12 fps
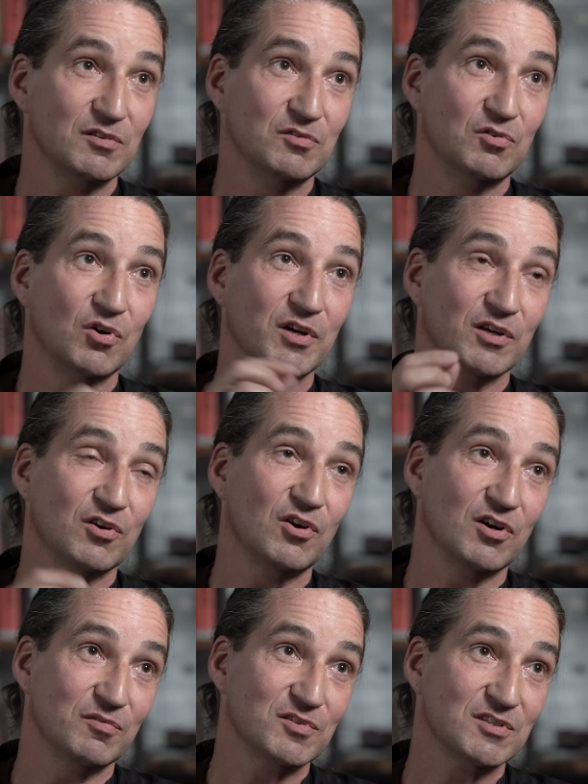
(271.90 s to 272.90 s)
Drawing
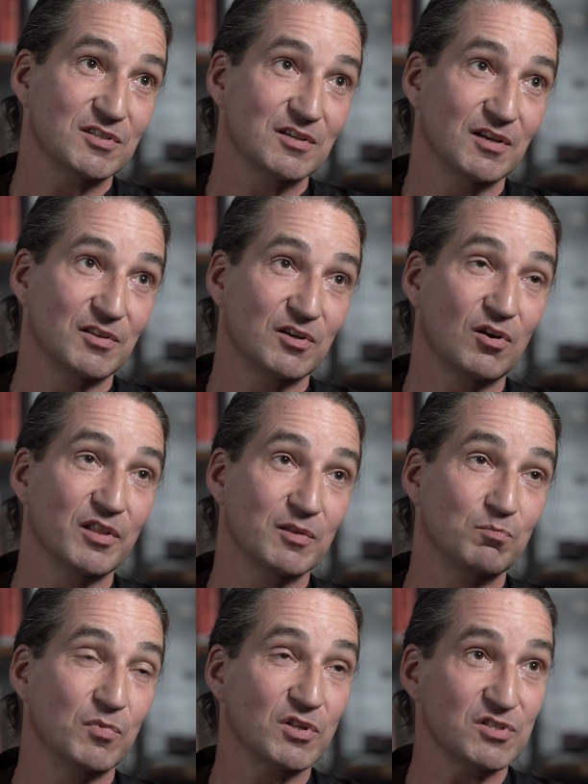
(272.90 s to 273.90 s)
curves, and they call it
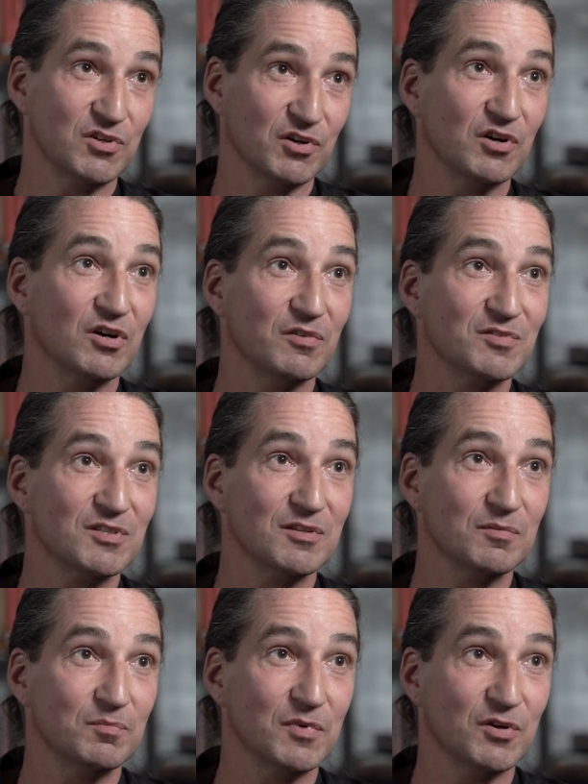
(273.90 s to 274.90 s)
monster curves
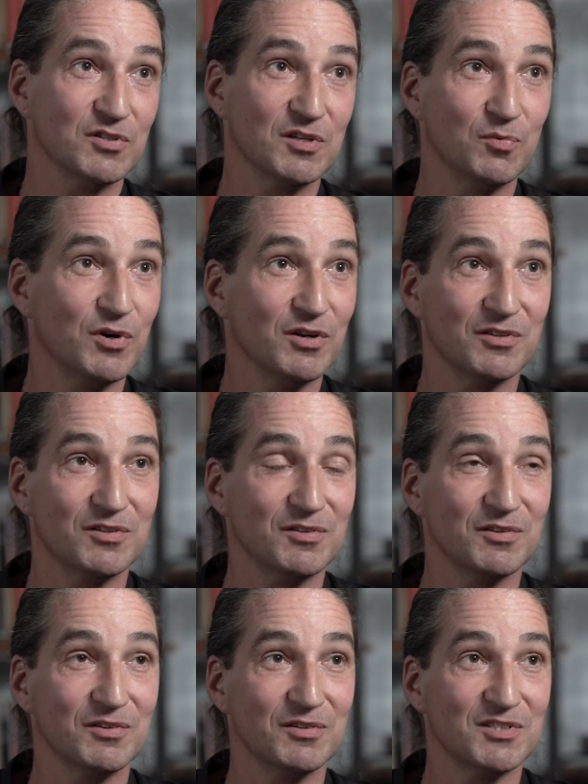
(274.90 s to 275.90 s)
because they weren't
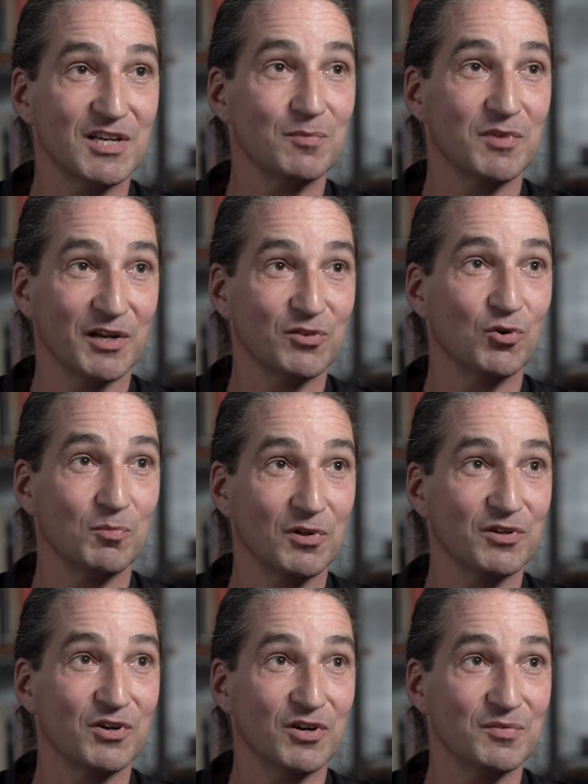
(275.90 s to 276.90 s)
shaped like normal
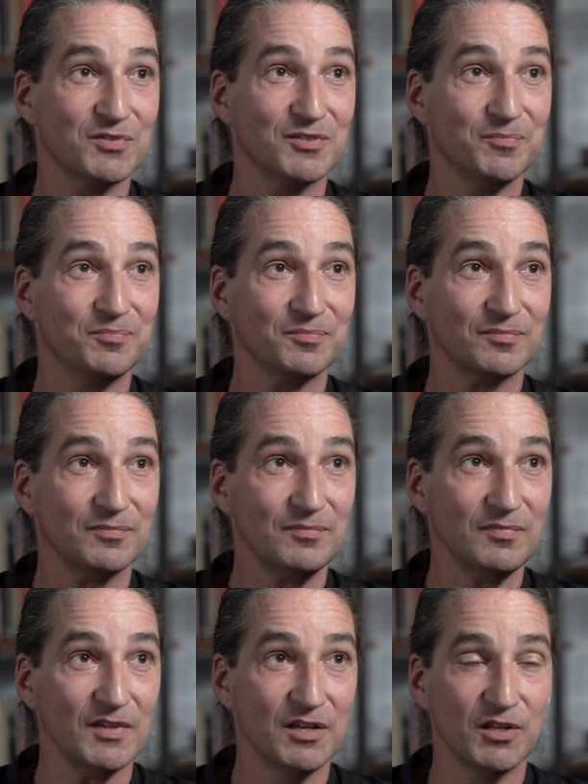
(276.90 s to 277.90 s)
curves.
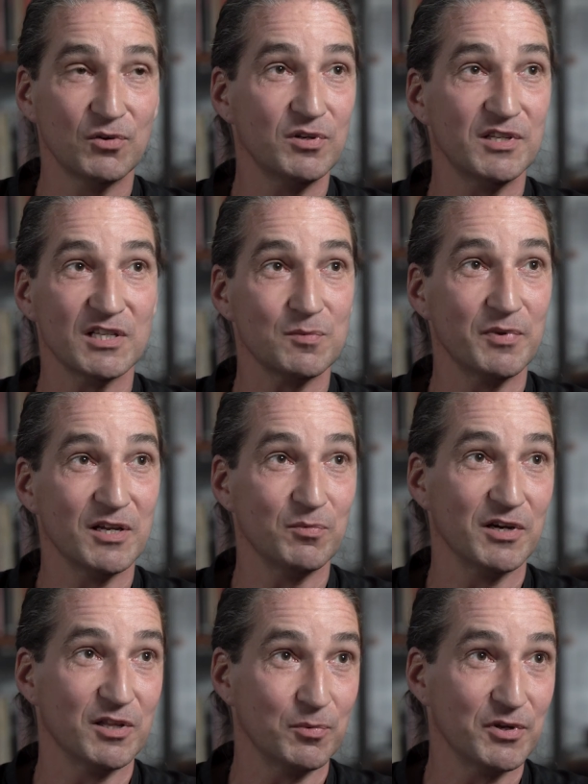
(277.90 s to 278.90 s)
And they couldn't explain
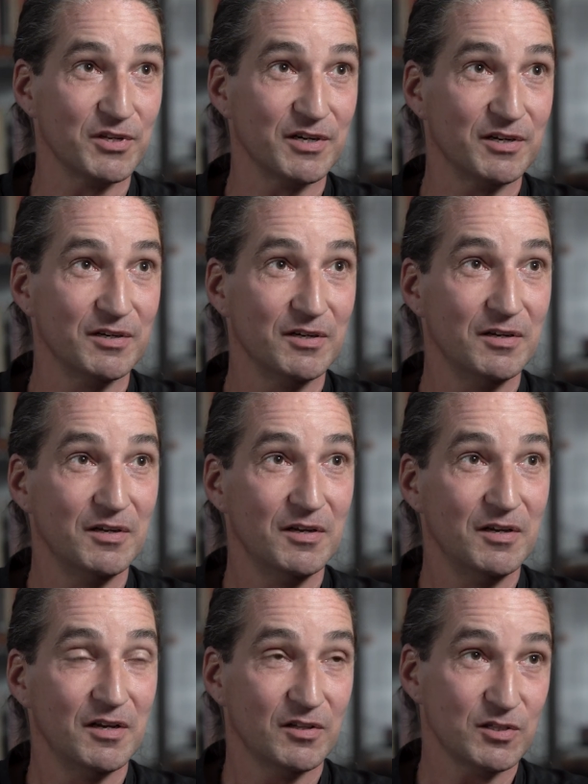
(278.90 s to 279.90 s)
why they were there.
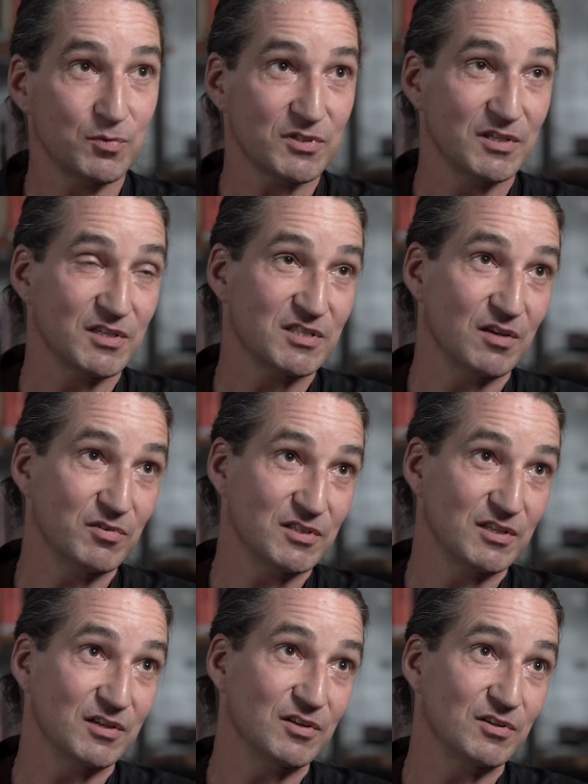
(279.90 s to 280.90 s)
And this was in the
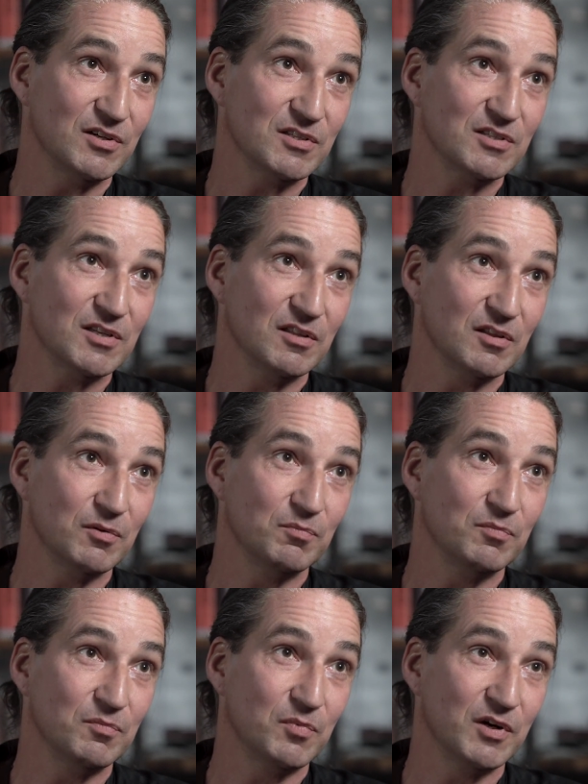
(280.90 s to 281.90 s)
1700s, and they
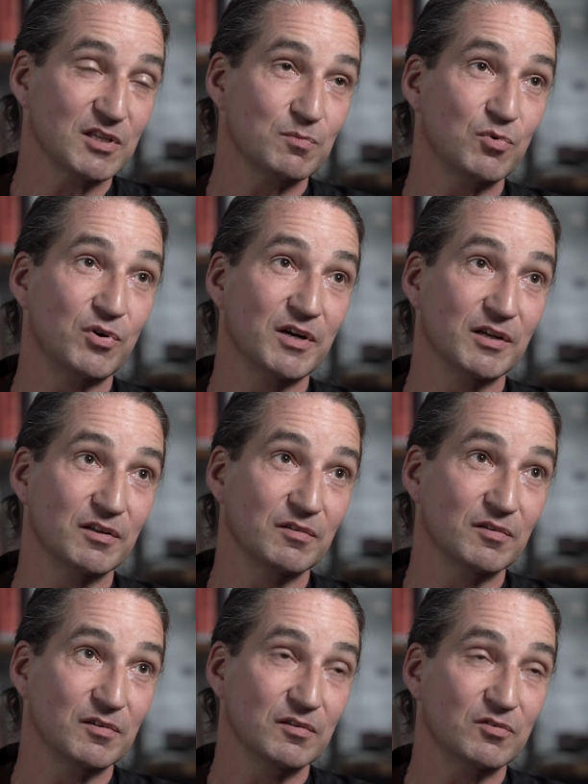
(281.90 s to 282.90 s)
were exploring,
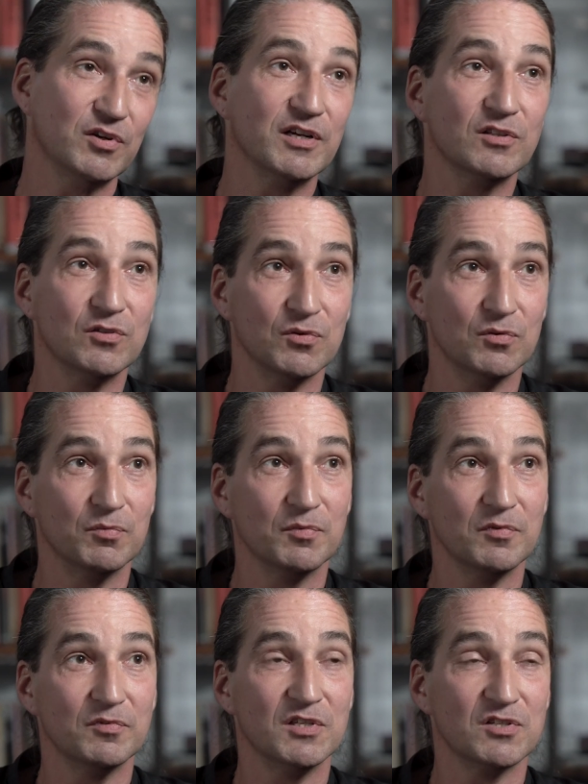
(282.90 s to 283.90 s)
trying to
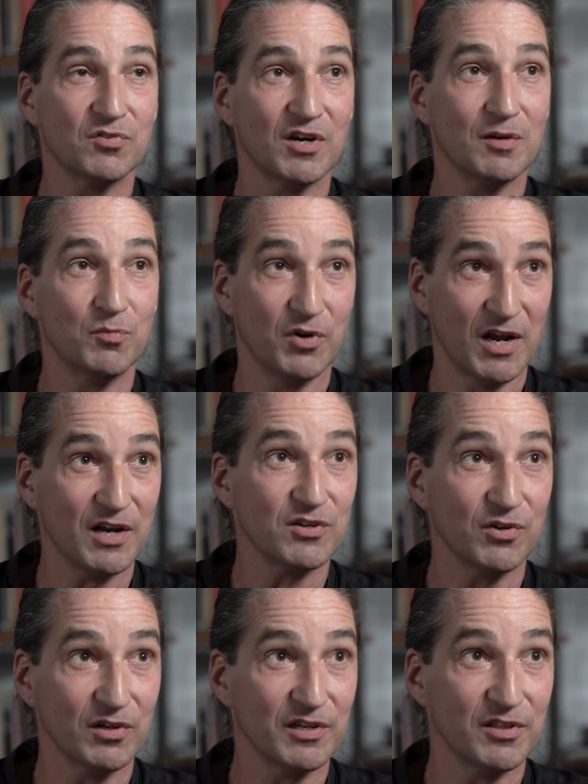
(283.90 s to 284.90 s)
describe more
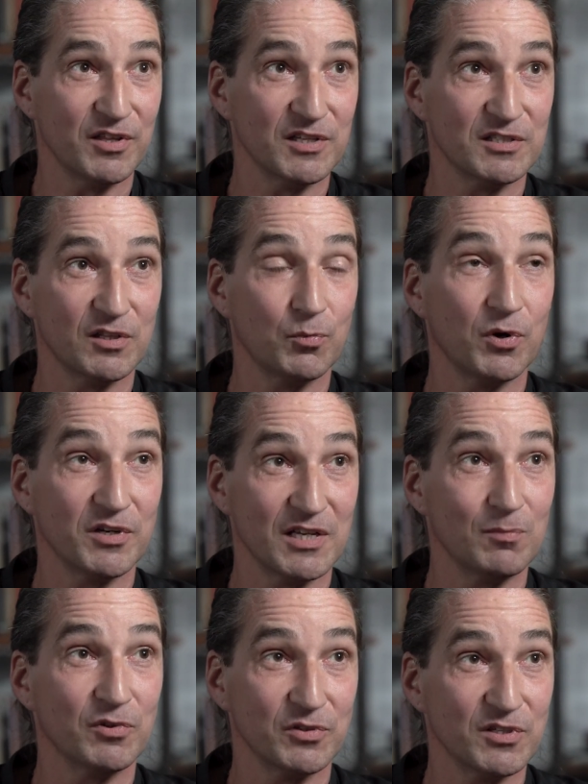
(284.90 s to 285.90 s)
accurately things that they weren't
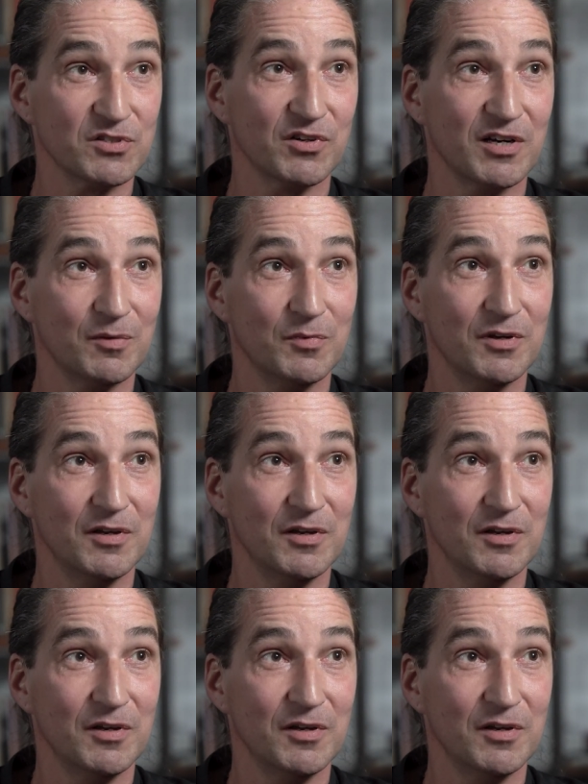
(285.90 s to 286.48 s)
able to describe.